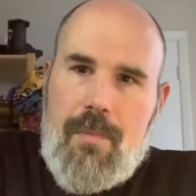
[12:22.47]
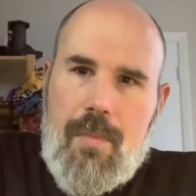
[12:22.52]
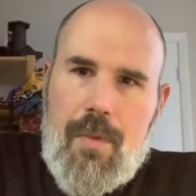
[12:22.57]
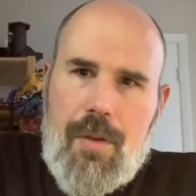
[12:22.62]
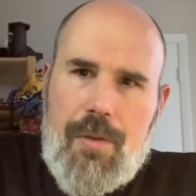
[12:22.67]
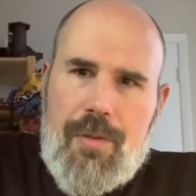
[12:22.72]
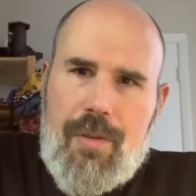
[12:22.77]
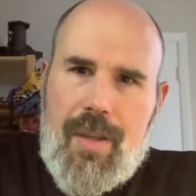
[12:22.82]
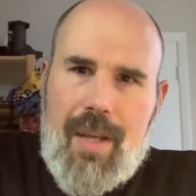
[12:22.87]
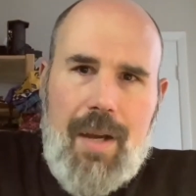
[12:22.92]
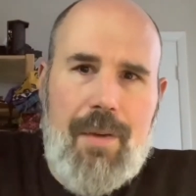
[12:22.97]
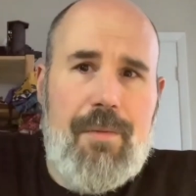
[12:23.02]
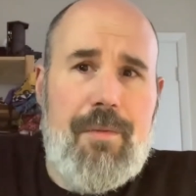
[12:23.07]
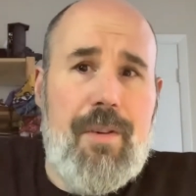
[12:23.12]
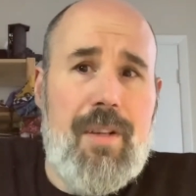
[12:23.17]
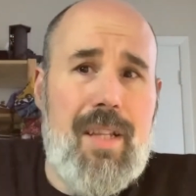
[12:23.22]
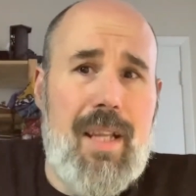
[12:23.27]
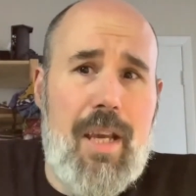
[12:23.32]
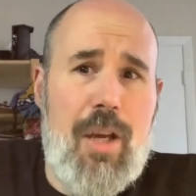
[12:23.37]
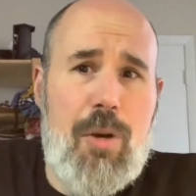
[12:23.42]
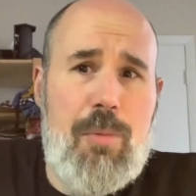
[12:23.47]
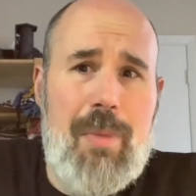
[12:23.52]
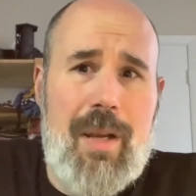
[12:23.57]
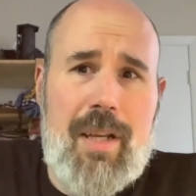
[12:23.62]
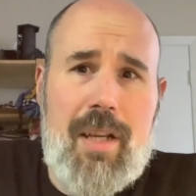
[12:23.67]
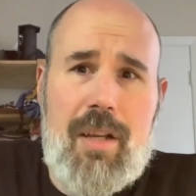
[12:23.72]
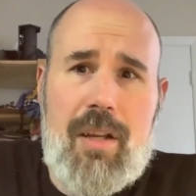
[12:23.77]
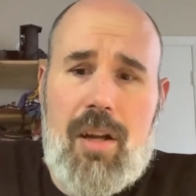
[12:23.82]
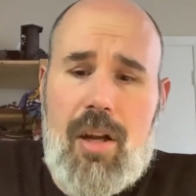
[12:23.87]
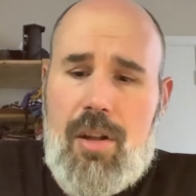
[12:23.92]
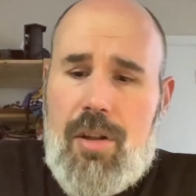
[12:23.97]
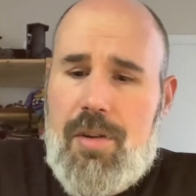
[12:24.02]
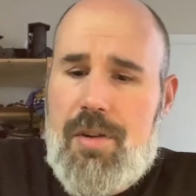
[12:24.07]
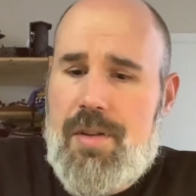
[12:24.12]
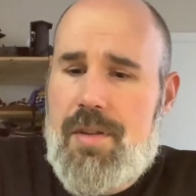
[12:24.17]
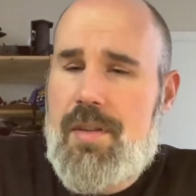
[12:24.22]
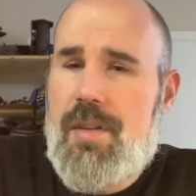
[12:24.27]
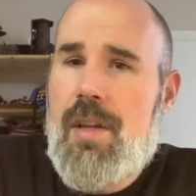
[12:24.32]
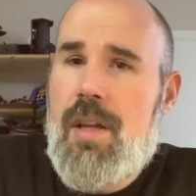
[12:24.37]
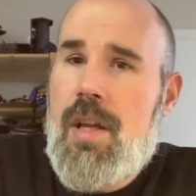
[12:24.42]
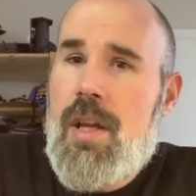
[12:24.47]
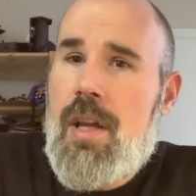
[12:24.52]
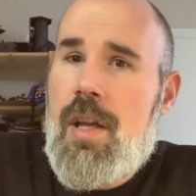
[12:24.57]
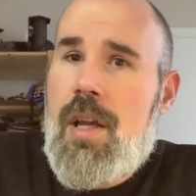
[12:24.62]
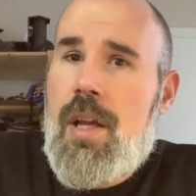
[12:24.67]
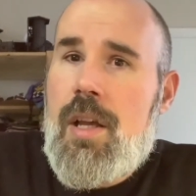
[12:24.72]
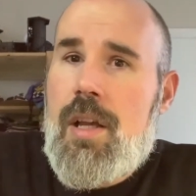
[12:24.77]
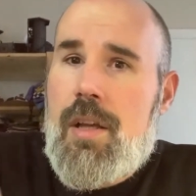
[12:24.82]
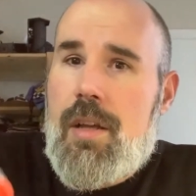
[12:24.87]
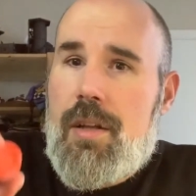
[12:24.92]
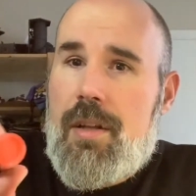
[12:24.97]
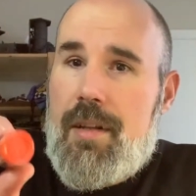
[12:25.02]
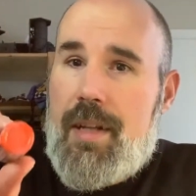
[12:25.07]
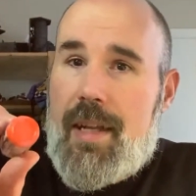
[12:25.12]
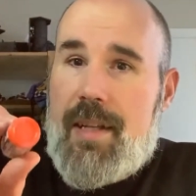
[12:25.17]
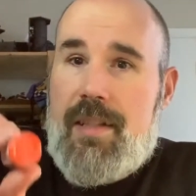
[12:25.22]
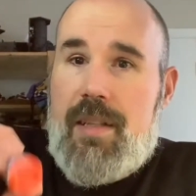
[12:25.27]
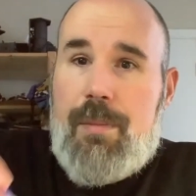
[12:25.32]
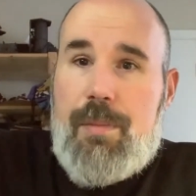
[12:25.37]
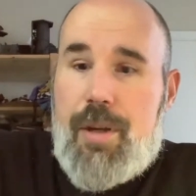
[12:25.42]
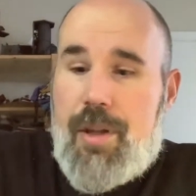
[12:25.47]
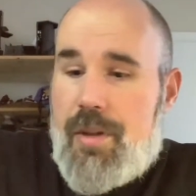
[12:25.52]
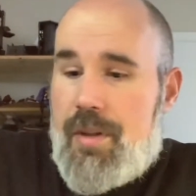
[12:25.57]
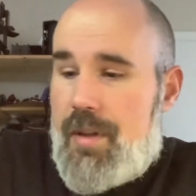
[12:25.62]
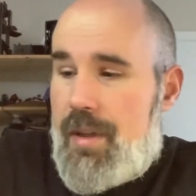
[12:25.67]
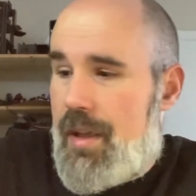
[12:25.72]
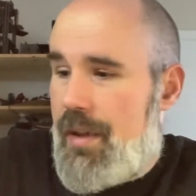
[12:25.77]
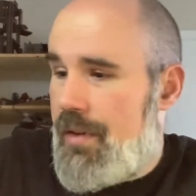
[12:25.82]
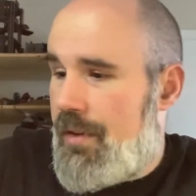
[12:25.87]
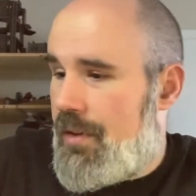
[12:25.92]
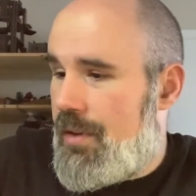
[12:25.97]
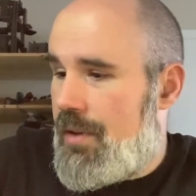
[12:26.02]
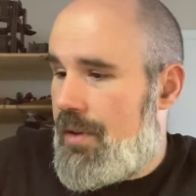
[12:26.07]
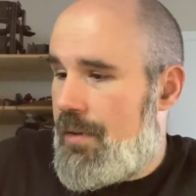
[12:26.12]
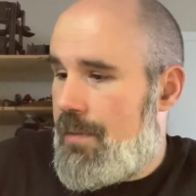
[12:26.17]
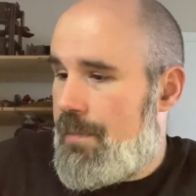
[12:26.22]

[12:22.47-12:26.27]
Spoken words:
So yeah, Vallejo Mecha Colors, next up on the list.